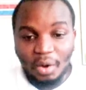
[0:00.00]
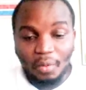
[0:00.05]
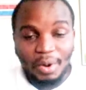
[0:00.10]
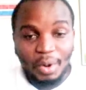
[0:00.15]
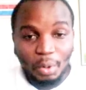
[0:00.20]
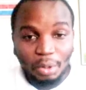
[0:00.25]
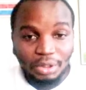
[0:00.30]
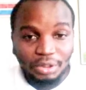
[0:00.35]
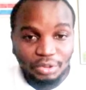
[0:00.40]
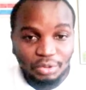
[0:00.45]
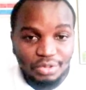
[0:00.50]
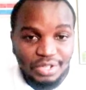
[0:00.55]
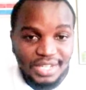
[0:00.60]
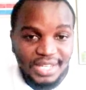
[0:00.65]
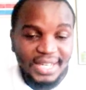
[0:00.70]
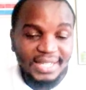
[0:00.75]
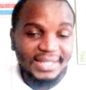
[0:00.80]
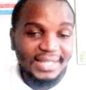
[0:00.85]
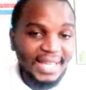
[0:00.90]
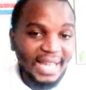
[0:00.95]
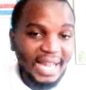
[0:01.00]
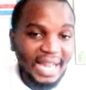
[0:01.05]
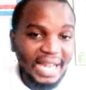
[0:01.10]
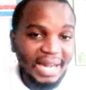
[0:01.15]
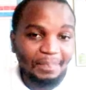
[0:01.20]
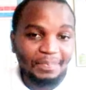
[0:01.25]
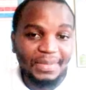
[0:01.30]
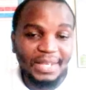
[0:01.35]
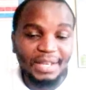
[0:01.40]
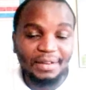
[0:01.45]
We want to set the
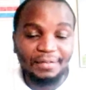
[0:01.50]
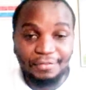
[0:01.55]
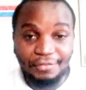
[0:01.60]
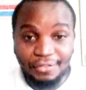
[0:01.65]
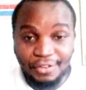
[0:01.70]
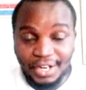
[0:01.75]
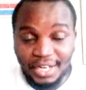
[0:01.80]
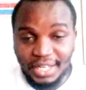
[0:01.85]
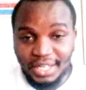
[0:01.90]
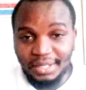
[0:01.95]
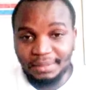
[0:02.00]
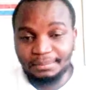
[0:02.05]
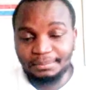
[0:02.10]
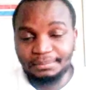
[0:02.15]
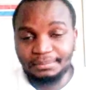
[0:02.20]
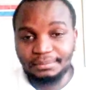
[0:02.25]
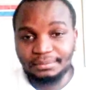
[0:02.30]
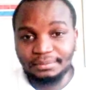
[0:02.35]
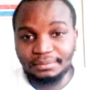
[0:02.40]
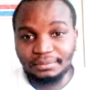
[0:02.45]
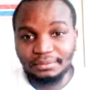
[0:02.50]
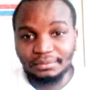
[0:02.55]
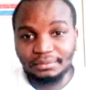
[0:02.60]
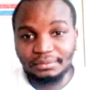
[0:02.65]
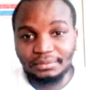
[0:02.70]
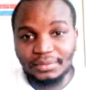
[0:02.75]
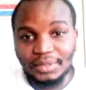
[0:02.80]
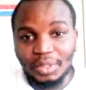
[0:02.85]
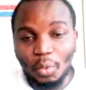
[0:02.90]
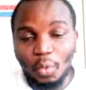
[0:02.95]
captive free.
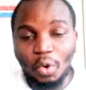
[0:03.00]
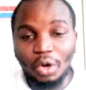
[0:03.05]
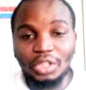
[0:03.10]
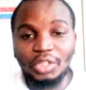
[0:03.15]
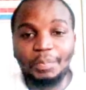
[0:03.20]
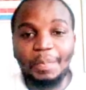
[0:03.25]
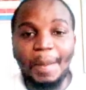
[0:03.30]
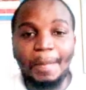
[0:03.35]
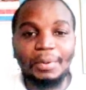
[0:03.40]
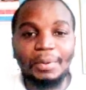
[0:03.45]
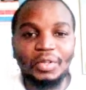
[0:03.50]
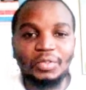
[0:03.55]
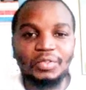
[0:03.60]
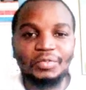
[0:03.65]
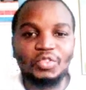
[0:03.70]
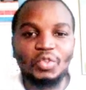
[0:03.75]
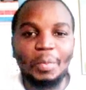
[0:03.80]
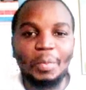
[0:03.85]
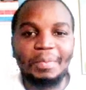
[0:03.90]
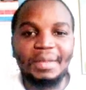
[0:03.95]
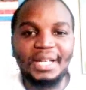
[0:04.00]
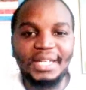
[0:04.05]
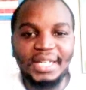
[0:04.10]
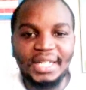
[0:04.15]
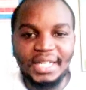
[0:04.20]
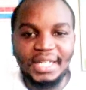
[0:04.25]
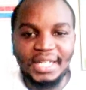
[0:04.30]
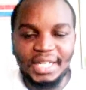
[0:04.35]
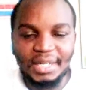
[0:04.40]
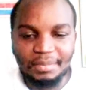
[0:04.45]
We want people to be
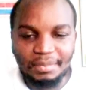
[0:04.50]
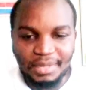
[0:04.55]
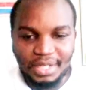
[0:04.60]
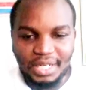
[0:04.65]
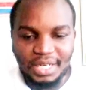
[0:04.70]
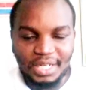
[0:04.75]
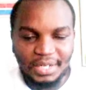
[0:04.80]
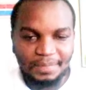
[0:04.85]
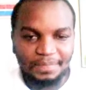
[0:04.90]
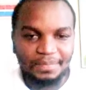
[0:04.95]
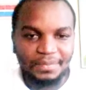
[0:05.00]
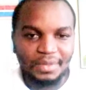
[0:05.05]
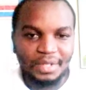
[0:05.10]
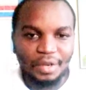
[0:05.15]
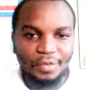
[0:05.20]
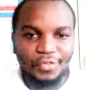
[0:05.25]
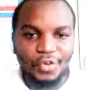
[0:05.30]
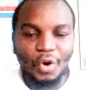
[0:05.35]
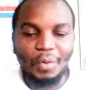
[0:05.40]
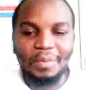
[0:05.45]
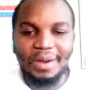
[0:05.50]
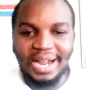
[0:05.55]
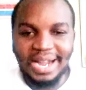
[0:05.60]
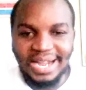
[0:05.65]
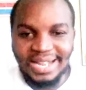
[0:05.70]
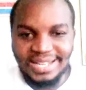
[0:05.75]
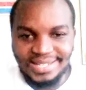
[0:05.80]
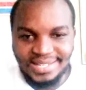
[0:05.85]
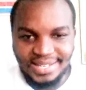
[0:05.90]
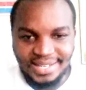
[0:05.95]
redeemed from
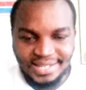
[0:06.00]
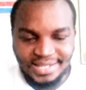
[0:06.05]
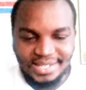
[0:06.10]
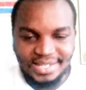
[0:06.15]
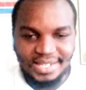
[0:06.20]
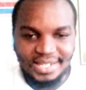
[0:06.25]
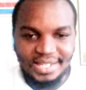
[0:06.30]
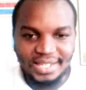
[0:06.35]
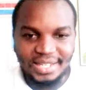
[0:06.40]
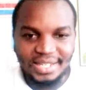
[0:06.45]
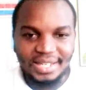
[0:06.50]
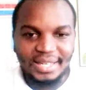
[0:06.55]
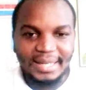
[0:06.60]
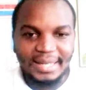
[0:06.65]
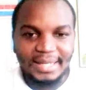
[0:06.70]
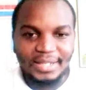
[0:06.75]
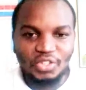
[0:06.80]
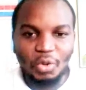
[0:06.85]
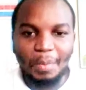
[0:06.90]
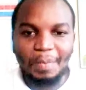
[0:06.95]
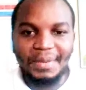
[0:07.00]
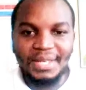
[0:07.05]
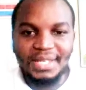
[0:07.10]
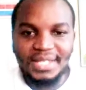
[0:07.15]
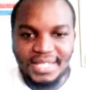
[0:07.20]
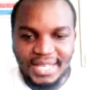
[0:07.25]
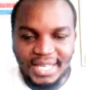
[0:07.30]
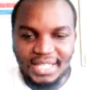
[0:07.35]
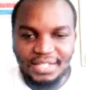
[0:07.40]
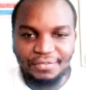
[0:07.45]
curses, to be
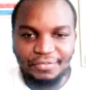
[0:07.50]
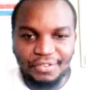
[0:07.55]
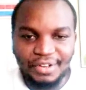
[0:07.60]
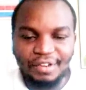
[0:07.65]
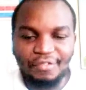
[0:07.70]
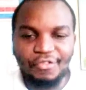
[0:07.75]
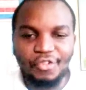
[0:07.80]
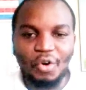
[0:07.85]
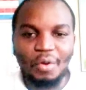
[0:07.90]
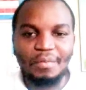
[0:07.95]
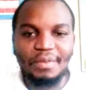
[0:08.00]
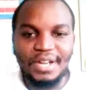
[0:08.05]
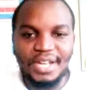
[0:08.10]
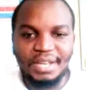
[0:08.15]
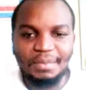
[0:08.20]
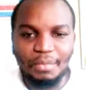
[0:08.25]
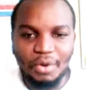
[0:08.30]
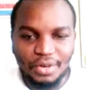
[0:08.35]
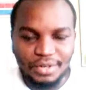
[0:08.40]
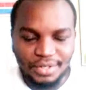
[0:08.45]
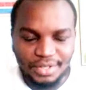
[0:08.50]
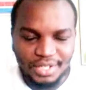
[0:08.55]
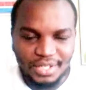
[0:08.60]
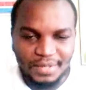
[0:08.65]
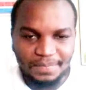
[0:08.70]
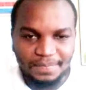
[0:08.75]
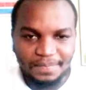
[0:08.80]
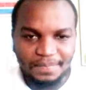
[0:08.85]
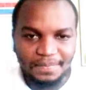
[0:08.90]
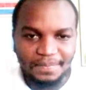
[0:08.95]
set free from
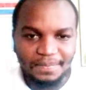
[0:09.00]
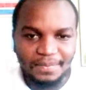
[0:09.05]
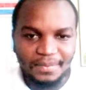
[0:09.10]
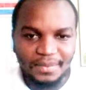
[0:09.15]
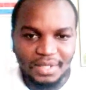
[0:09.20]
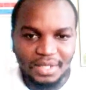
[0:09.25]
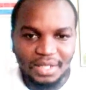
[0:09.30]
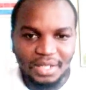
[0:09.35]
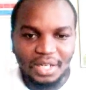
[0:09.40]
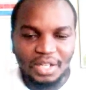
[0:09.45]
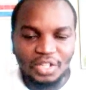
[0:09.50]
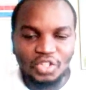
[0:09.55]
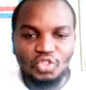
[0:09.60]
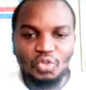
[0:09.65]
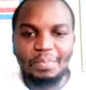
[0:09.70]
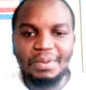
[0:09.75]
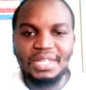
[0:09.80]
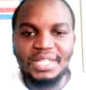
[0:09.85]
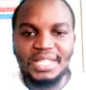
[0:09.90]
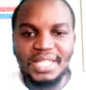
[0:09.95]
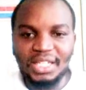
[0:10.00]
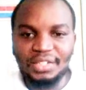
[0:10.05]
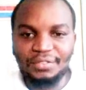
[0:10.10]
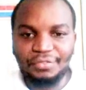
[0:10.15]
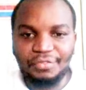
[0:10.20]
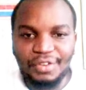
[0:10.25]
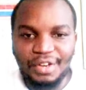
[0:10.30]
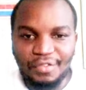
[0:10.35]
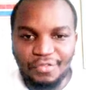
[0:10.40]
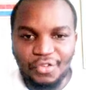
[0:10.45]
demons, to be set
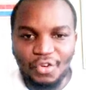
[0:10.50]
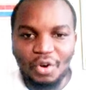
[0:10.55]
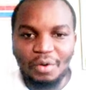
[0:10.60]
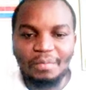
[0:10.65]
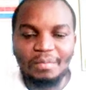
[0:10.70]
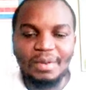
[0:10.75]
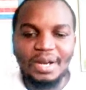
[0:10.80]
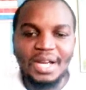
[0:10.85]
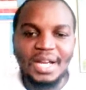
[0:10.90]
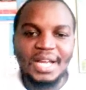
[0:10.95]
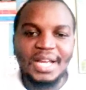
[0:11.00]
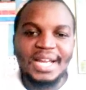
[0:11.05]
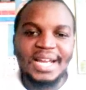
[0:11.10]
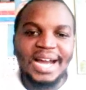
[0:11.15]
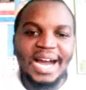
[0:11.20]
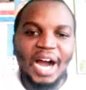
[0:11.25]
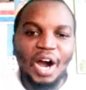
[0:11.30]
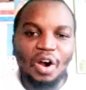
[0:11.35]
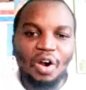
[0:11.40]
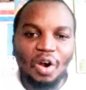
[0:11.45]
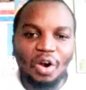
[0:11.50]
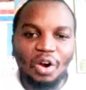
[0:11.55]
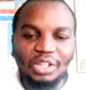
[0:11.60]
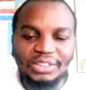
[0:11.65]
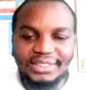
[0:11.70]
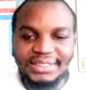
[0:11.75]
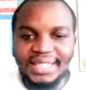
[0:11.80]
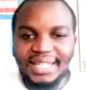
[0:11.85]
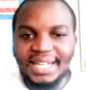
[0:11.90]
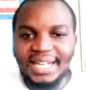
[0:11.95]
free from
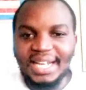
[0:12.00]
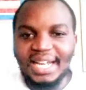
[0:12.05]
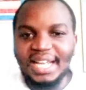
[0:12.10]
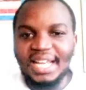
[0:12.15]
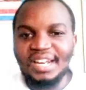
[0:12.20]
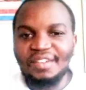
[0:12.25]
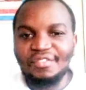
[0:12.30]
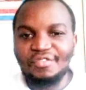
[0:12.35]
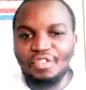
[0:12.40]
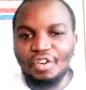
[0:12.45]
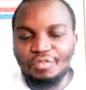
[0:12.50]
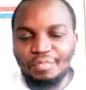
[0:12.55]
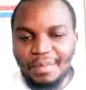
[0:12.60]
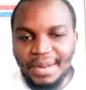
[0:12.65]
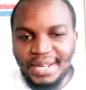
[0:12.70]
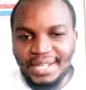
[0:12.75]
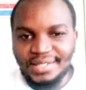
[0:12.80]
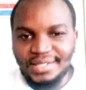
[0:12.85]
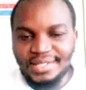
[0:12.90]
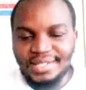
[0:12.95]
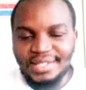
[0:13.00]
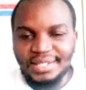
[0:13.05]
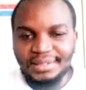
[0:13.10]
occultic involvement.